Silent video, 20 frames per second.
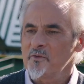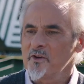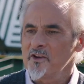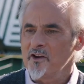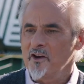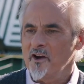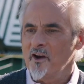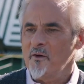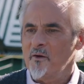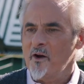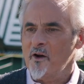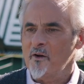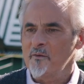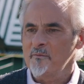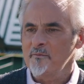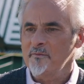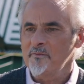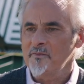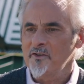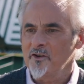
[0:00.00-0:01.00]
when you go
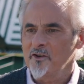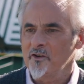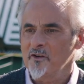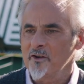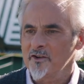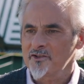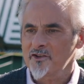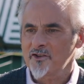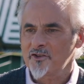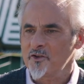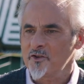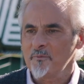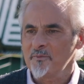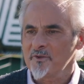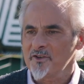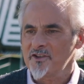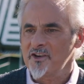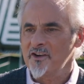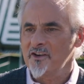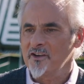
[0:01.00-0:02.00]
home, you know, as a
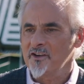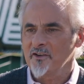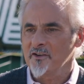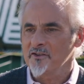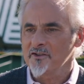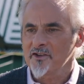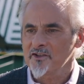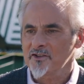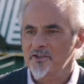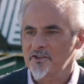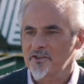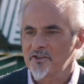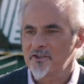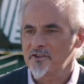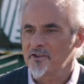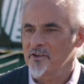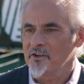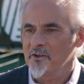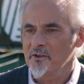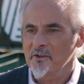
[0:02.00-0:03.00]
superstar, or
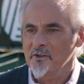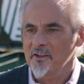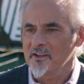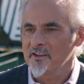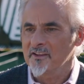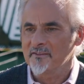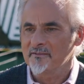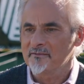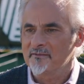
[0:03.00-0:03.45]
just, you know, the